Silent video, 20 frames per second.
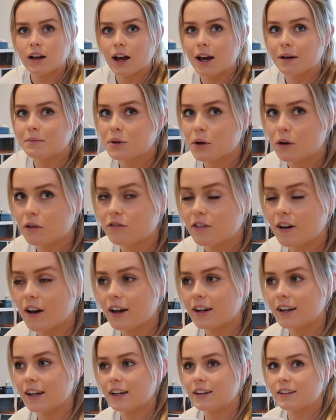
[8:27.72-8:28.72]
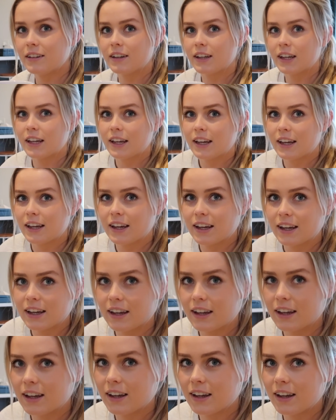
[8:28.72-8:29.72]
I'm not farting.
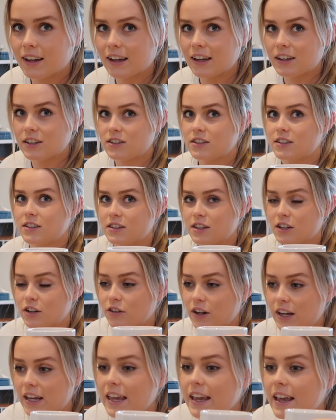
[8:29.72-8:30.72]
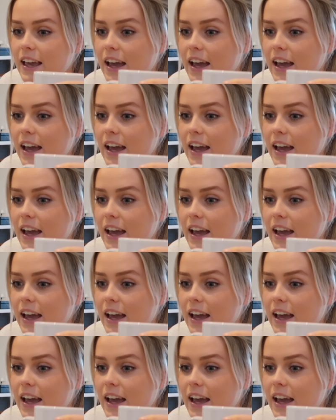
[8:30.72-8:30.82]
It's just the creaky